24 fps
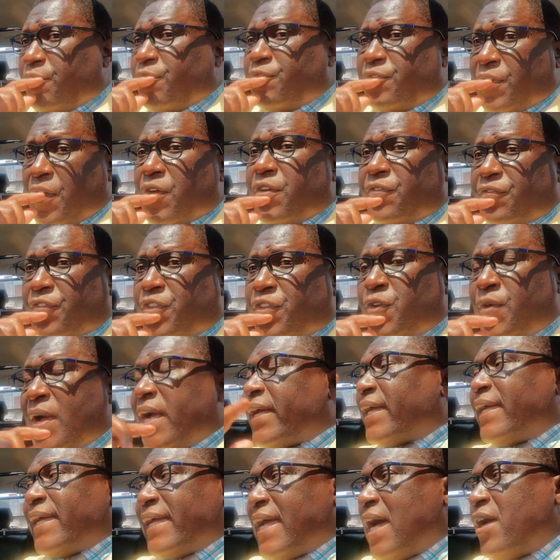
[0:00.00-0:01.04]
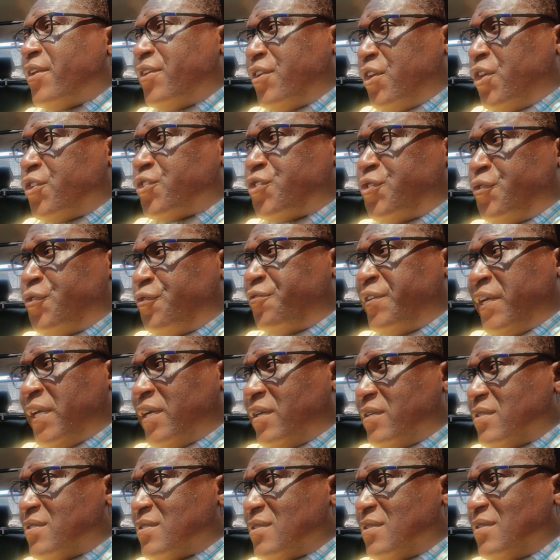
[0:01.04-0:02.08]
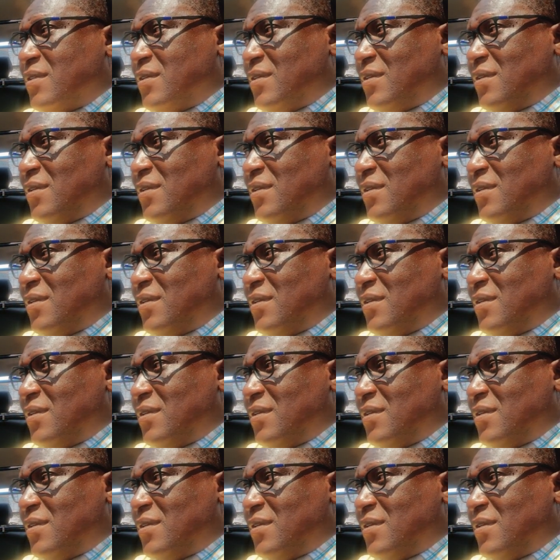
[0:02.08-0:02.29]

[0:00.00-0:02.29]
Very few. I can count it on two fingers.